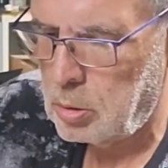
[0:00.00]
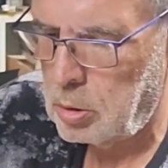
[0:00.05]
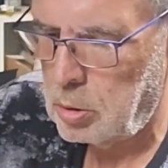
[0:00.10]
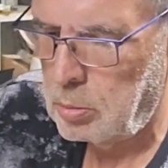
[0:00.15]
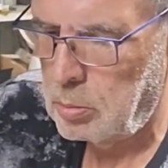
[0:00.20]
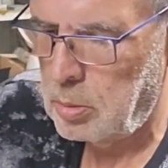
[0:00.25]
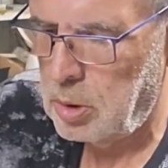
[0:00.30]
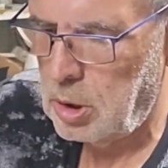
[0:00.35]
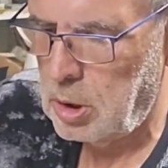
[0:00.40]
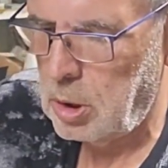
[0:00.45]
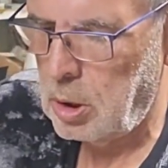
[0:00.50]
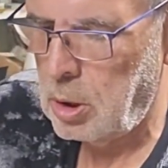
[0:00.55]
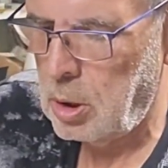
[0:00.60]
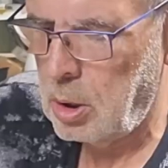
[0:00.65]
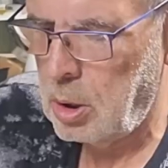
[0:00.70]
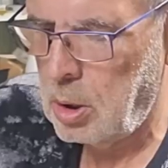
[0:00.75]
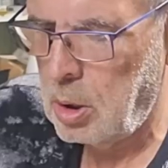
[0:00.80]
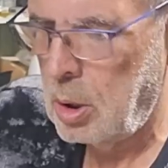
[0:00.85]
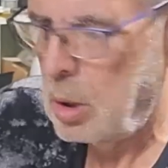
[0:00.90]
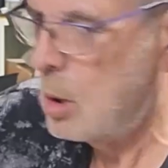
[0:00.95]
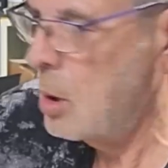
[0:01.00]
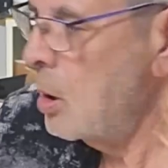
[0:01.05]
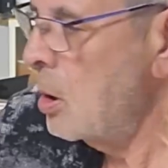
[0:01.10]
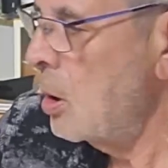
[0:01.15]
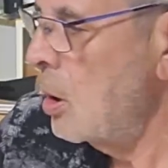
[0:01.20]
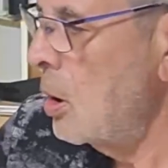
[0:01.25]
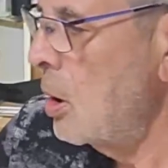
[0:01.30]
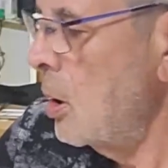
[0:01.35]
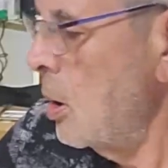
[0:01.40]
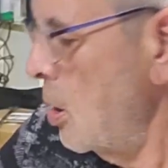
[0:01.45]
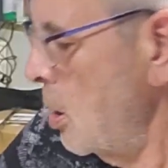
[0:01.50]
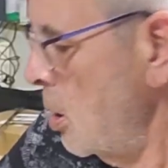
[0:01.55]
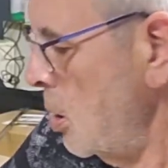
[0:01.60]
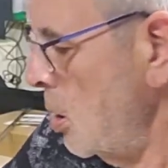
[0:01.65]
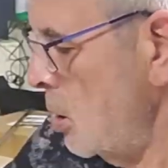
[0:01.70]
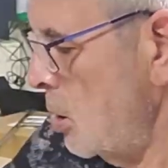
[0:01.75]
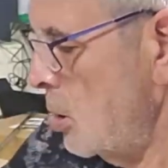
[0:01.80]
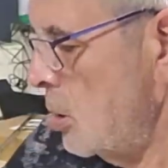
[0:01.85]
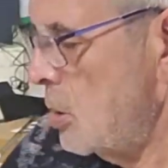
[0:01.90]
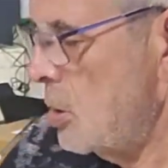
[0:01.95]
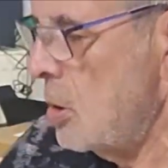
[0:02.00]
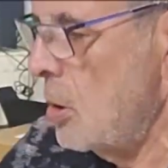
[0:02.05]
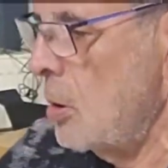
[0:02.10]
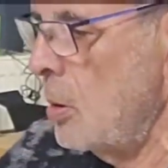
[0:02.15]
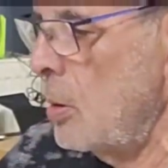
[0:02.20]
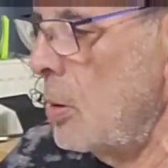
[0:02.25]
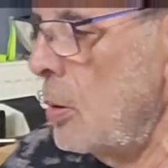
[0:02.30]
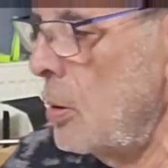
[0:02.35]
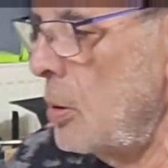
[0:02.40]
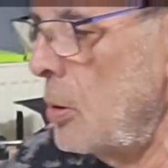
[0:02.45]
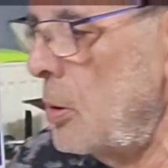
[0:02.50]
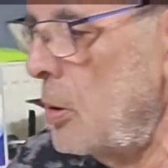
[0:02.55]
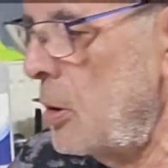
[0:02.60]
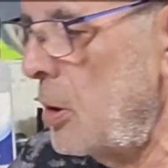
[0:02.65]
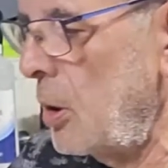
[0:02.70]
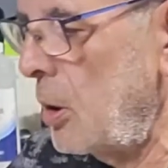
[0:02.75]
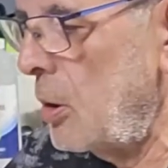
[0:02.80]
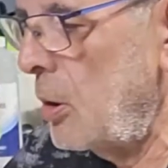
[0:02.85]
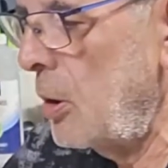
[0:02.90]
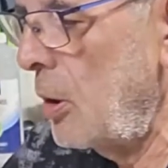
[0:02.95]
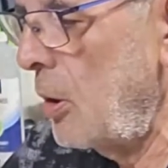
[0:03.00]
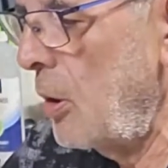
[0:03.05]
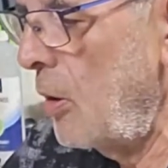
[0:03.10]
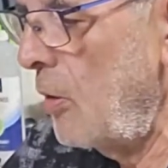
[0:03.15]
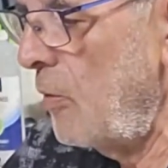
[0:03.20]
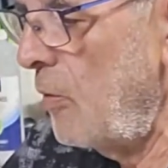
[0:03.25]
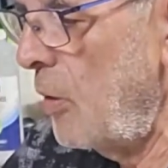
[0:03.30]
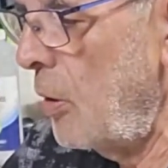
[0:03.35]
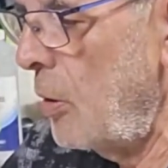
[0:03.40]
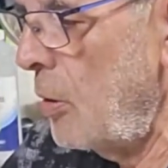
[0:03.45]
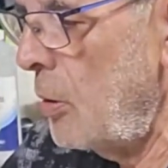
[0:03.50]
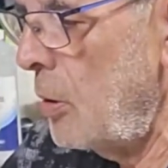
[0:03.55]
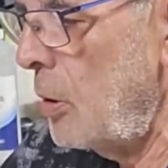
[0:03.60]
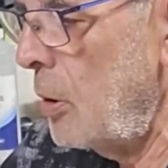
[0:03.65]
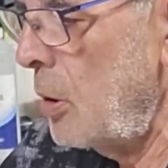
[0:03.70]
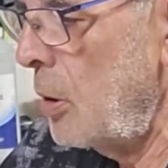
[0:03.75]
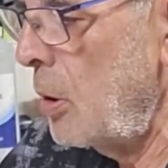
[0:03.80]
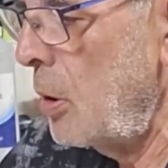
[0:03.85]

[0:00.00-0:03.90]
to the middle. So take the knife out.